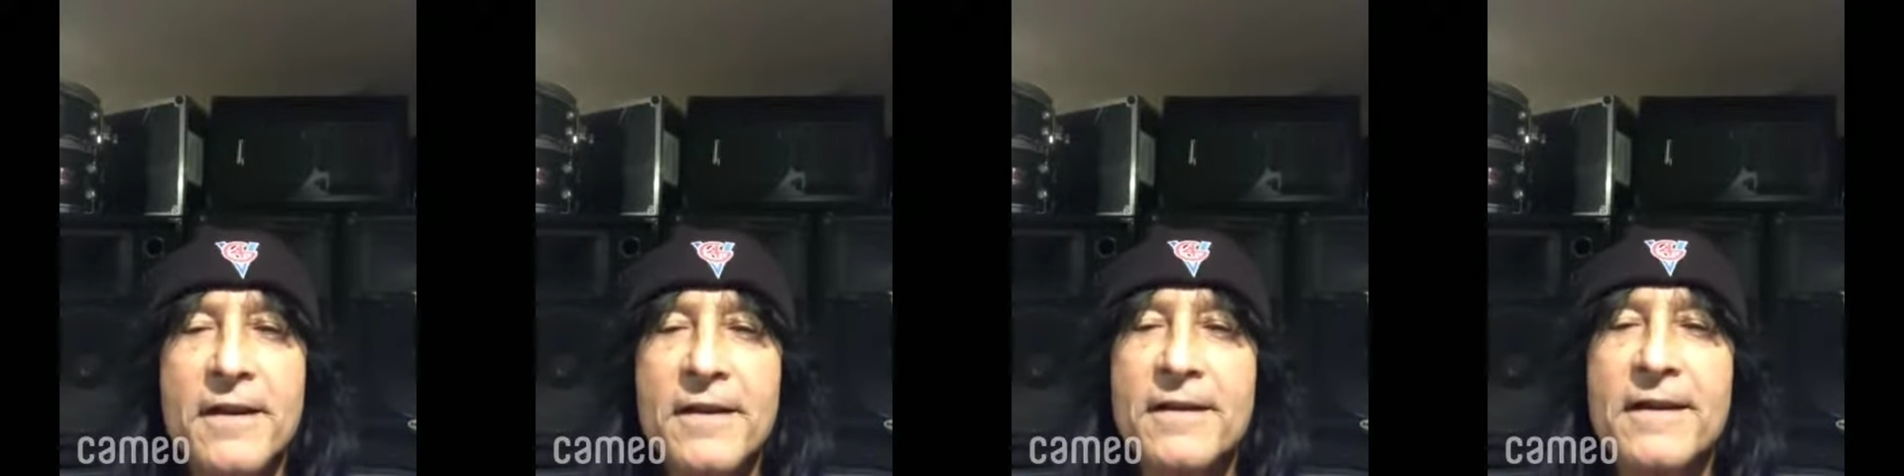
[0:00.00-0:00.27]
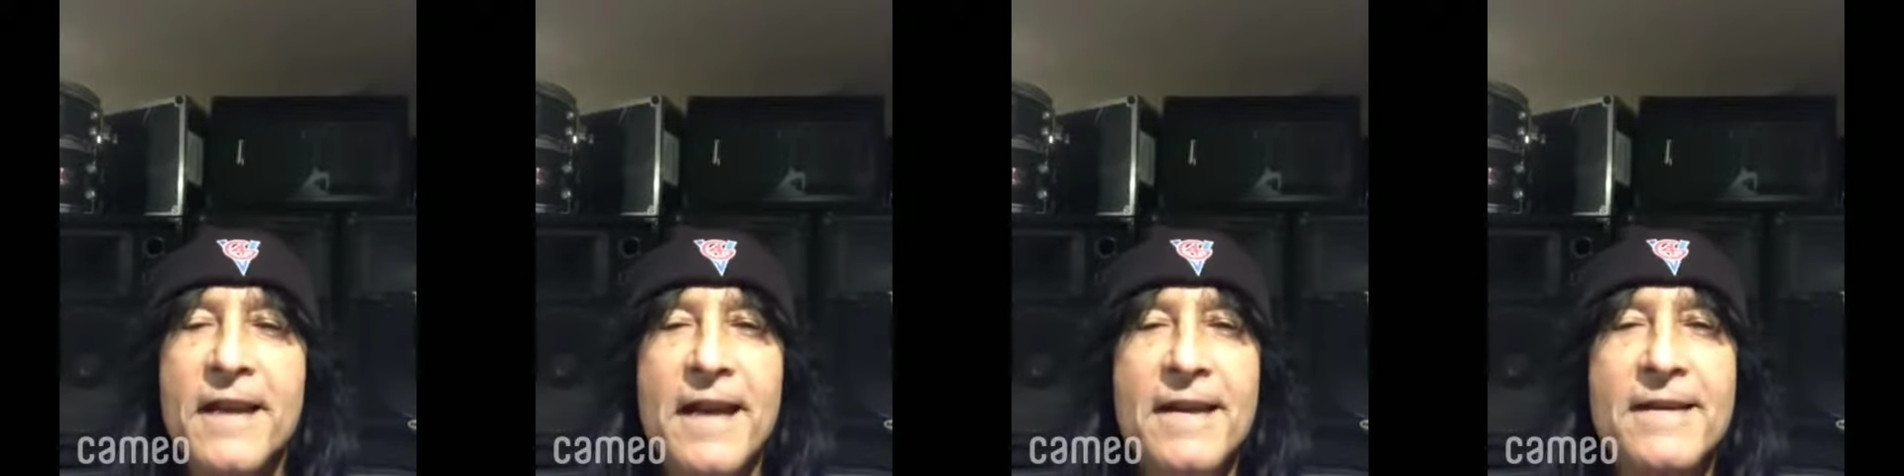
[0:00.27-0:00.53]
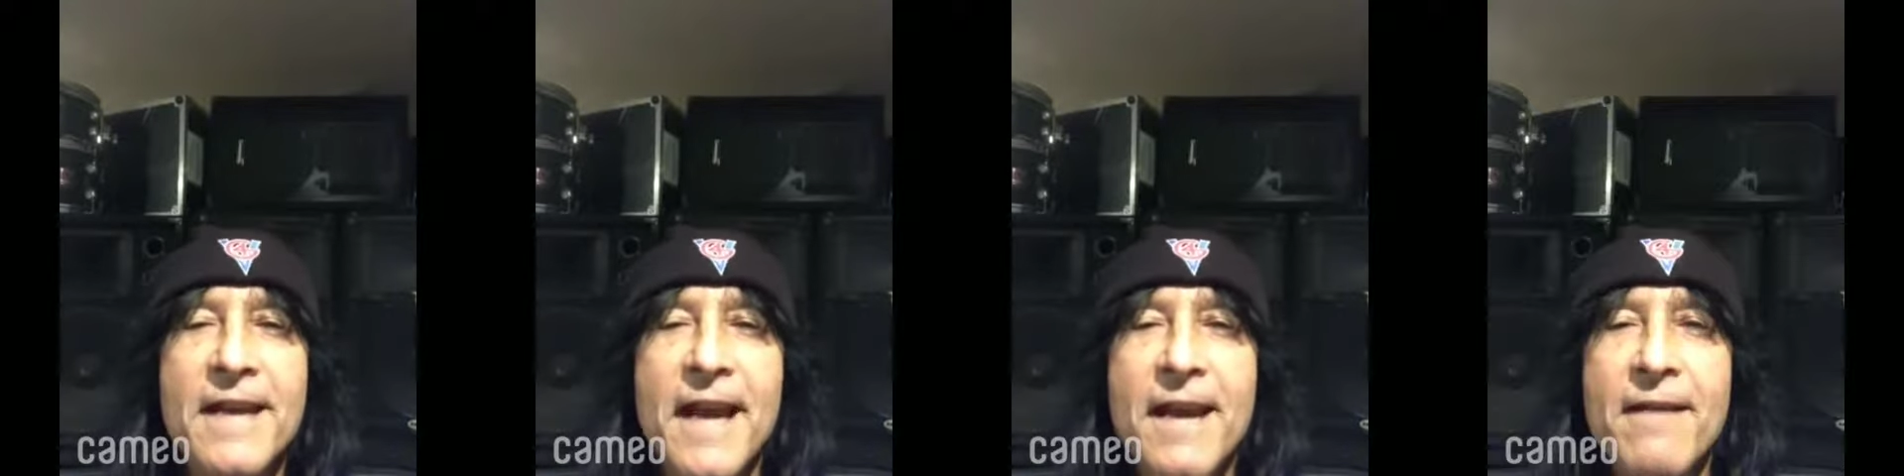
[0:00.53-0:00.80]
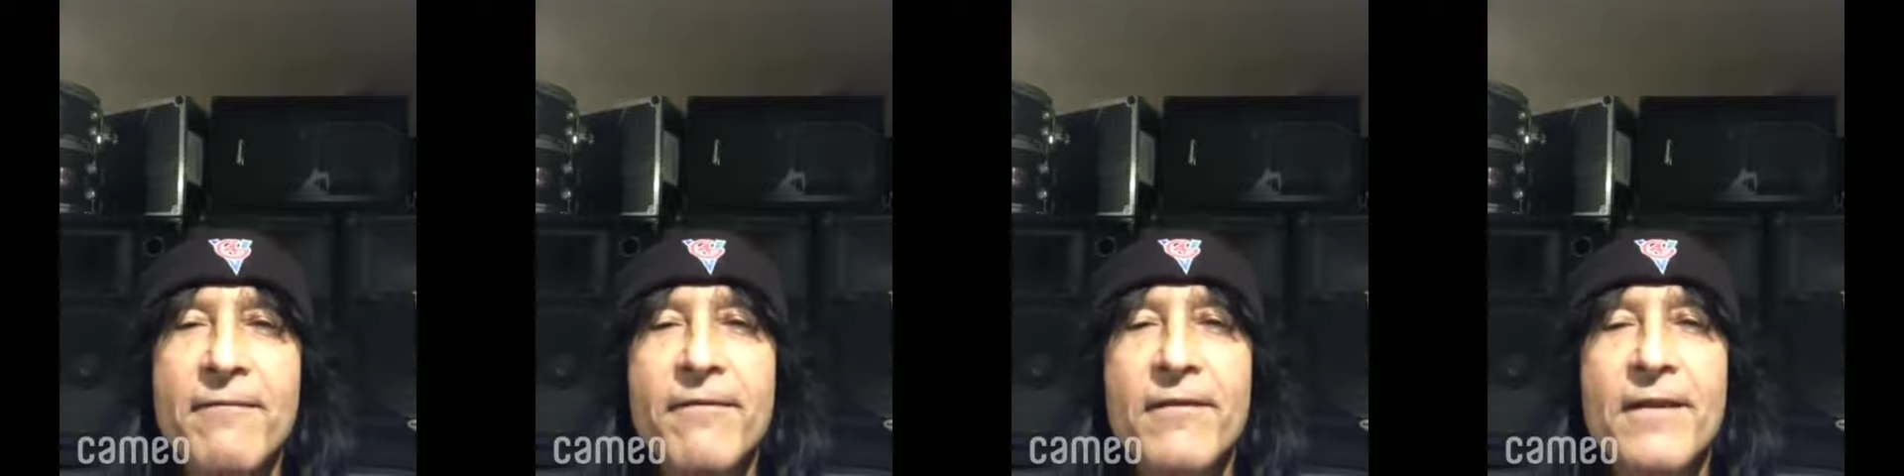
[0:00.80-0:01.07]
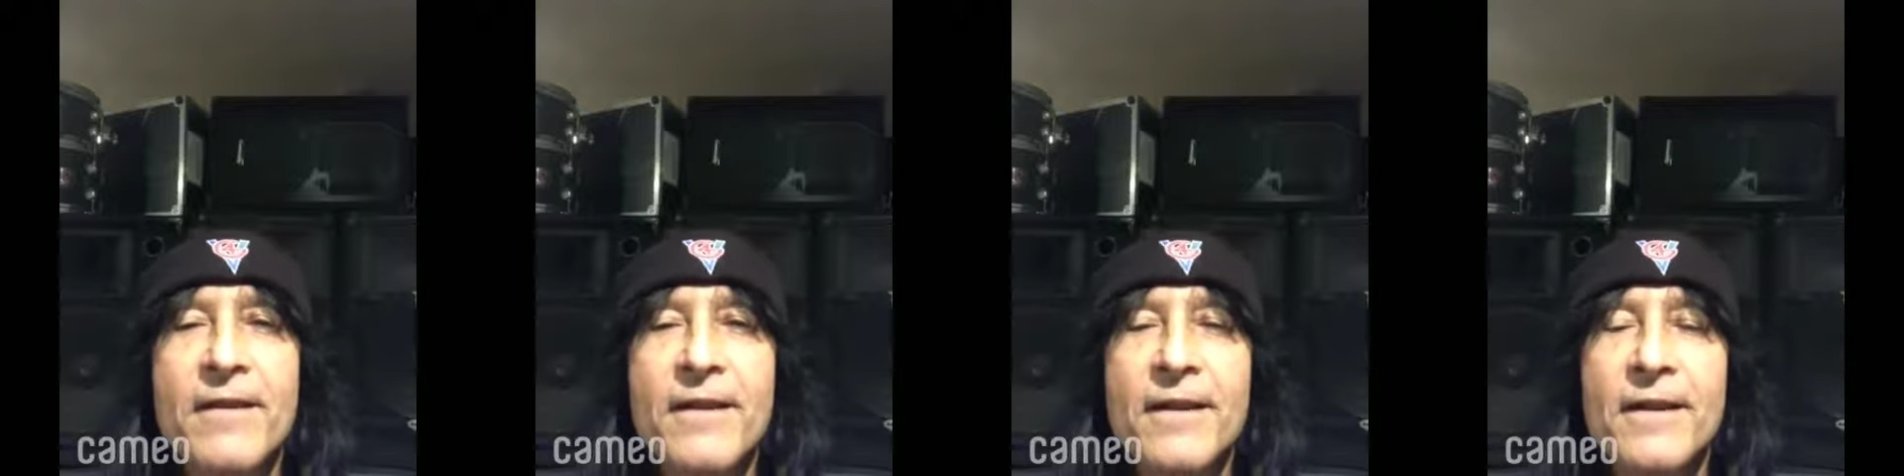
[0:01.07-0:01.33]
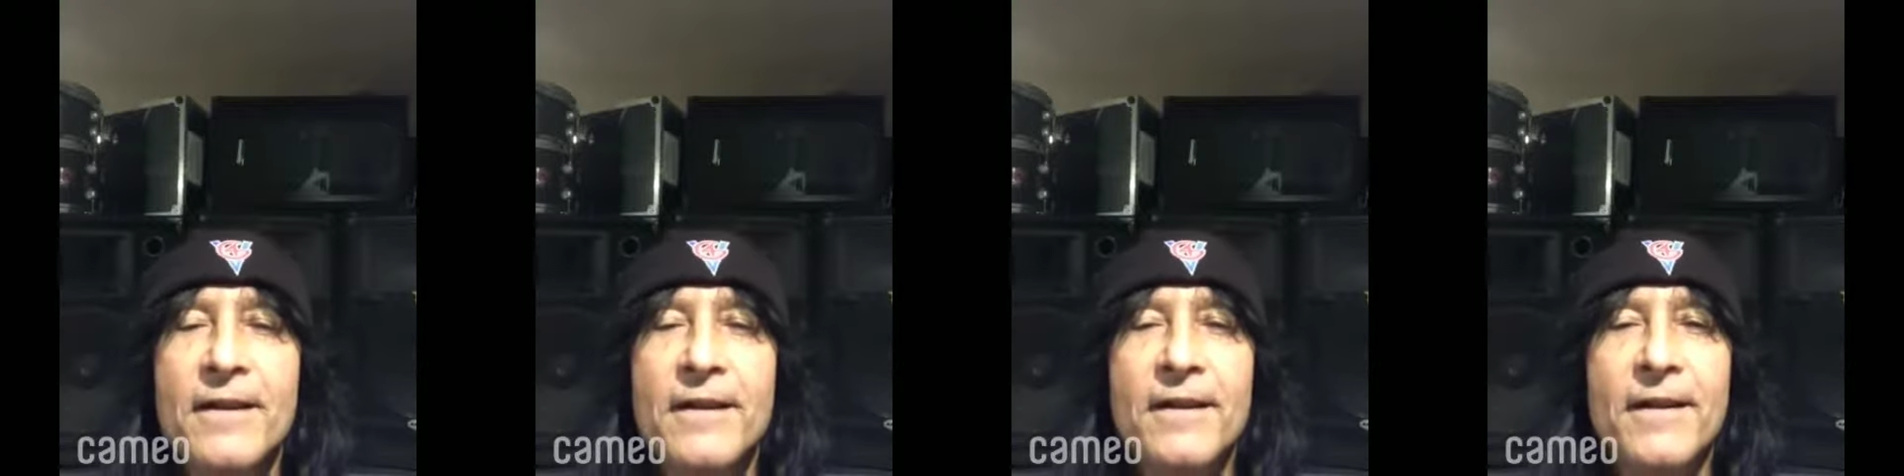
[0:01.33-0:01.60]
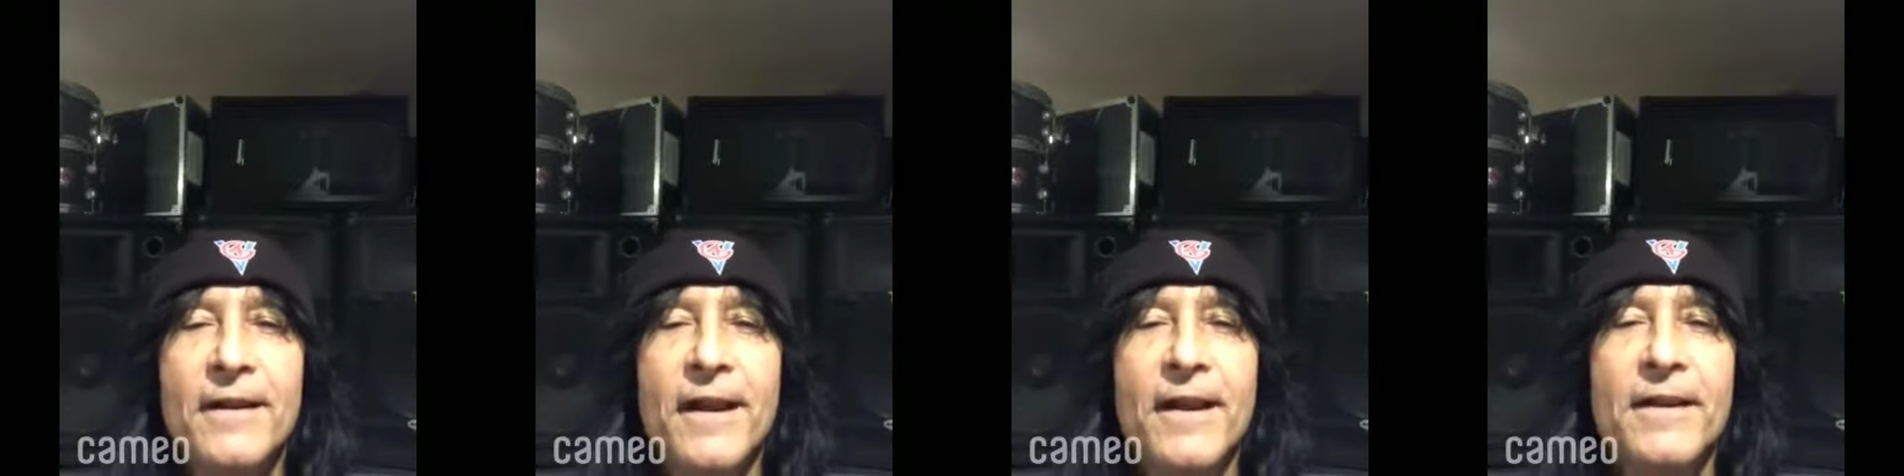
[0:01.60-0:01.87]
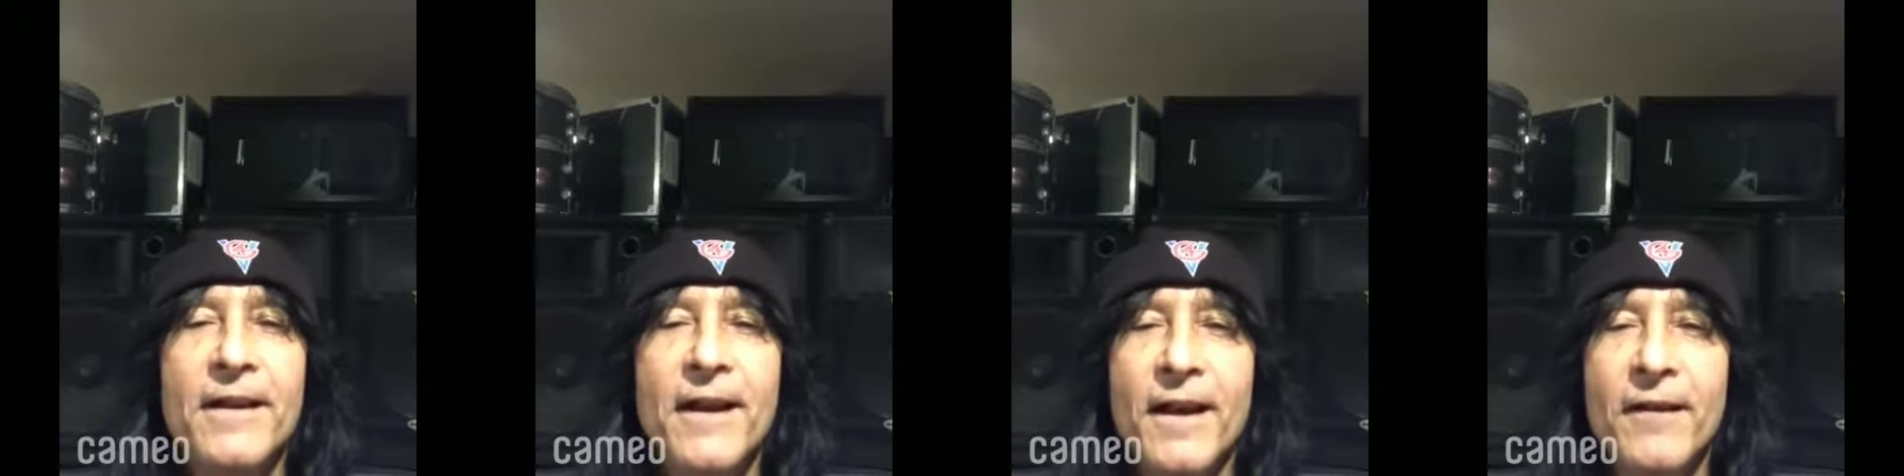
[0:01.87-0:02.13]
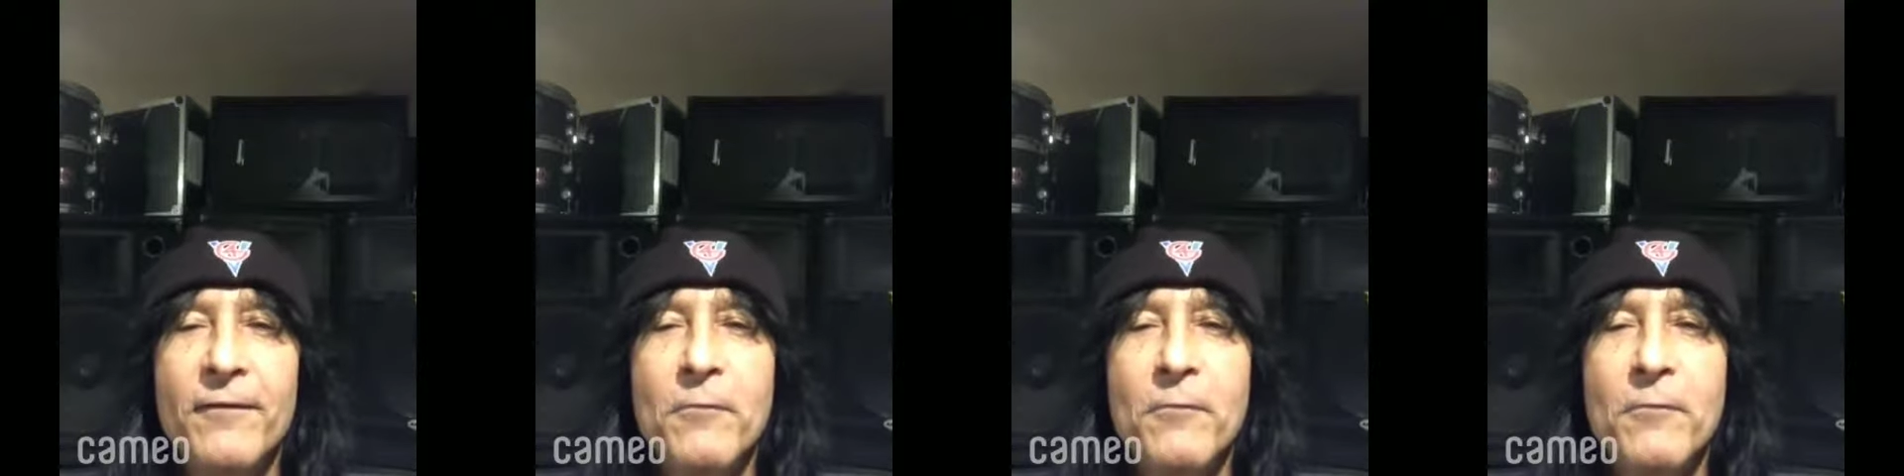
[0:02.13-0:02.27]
Stay safe, and uh,